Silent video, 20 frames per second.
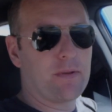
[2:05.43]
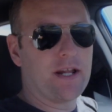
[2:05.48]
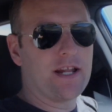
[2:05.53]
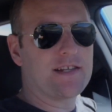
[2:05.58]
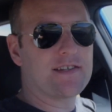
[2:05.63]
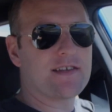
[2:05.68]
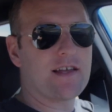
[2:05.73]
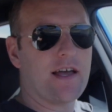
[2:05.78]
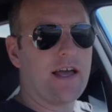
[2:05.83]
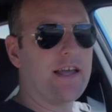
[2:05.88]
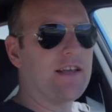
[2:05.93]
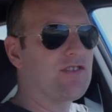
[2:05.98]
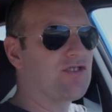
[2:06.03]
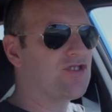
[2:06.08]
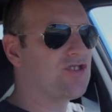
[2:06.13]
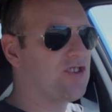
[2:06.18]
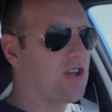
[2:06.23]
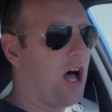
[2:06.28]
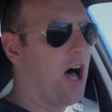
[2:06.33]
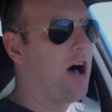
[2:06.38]
but it's a
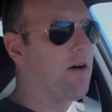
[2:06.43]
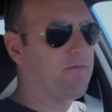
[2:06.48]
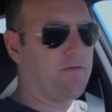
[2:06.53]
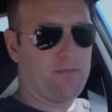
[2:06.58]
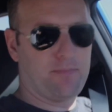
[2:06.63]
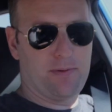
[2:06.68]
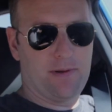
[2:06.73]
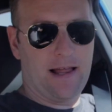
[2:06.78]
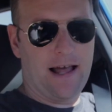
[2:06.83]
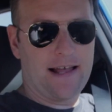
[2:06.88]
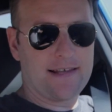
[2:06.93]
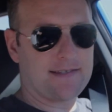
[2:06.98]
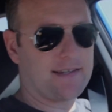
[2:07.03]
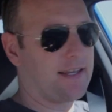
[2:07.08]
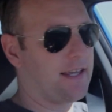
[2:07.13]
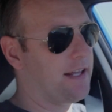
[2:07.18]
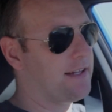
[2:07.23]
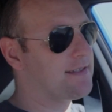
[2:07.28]
soft plastic.